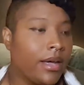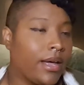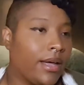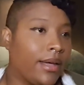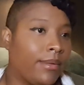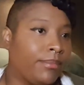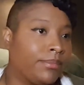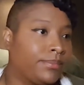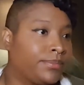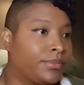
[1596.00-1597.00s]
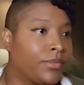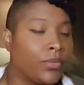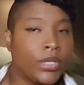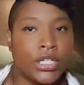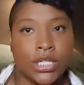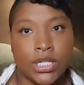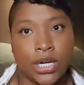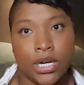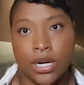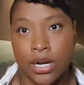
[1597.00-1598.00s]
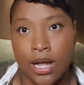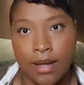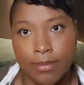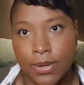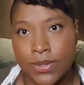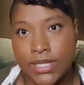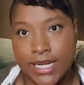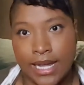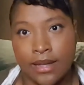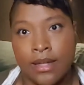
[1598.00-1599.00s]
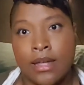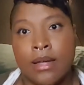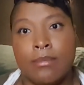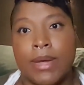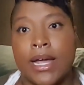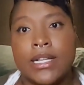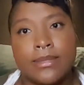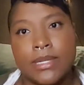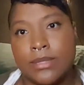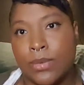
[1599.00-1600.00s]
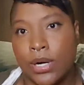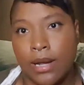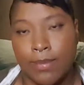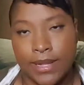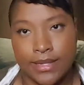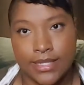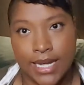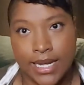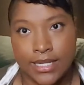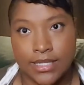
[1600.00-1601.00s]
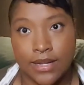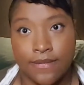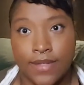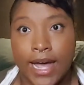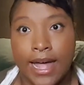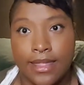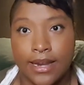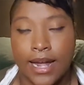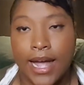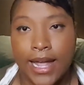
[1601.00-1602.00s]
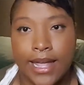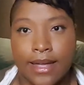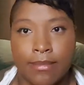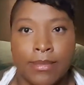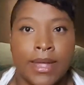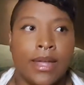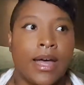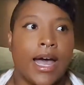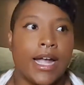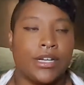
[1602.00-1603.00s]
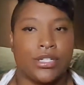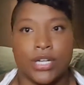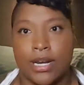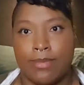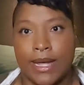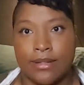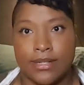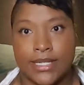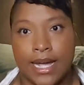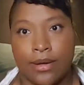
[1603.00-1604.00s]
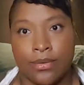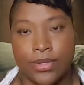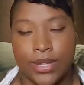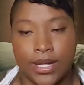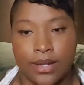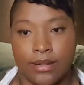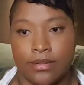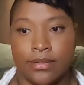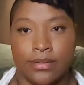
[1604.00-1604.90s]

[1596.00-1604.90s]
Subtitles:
We just started our composting. My husband's more up on the science of that than I am. I just try to balance out the